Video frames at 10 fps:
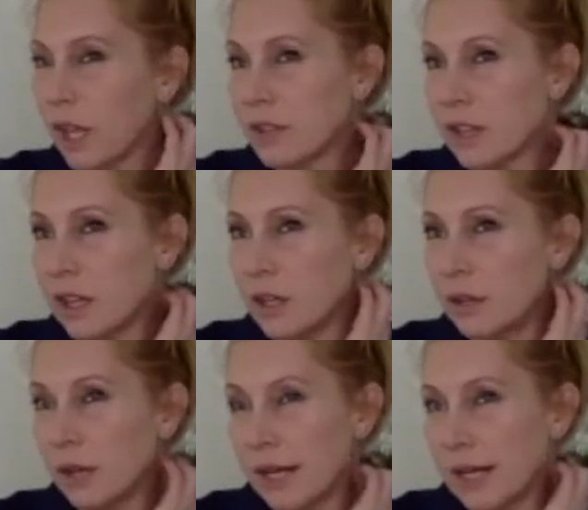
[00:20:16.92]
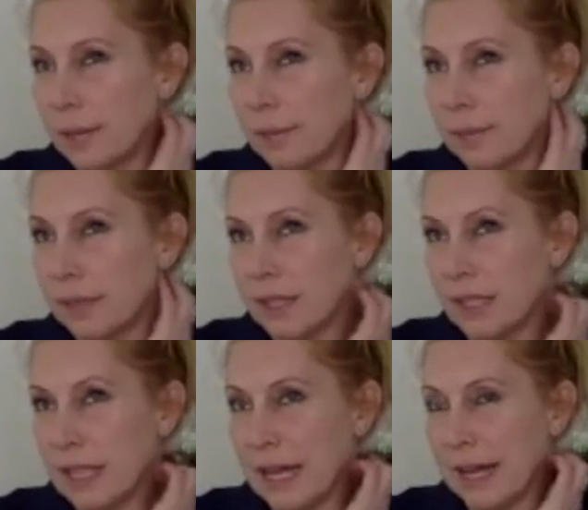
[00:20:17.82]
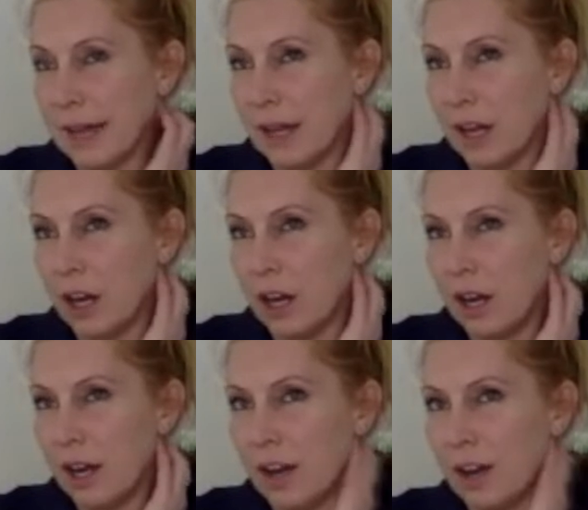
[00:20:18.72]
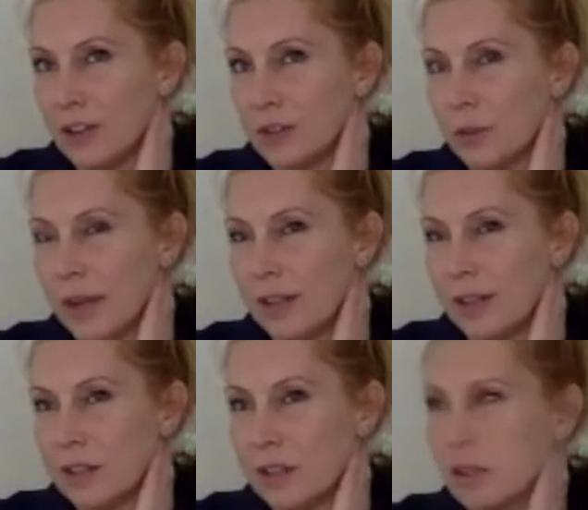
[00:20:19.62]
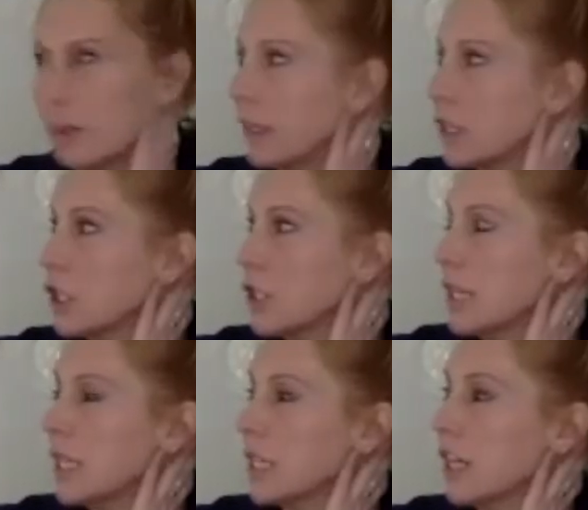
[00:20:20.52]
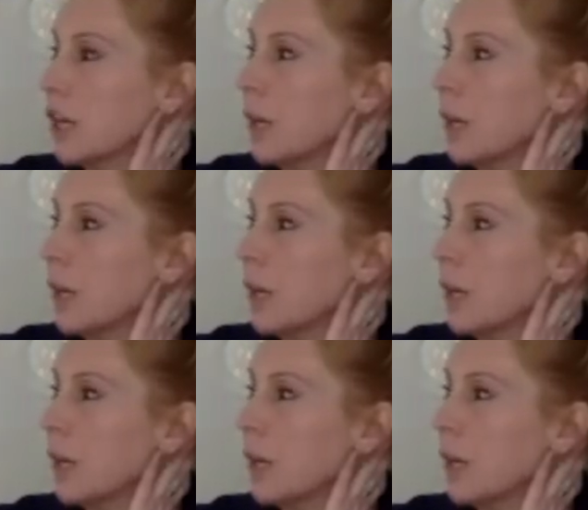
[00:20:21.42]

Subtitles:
So yeah, I last went, God, about 2 years ago.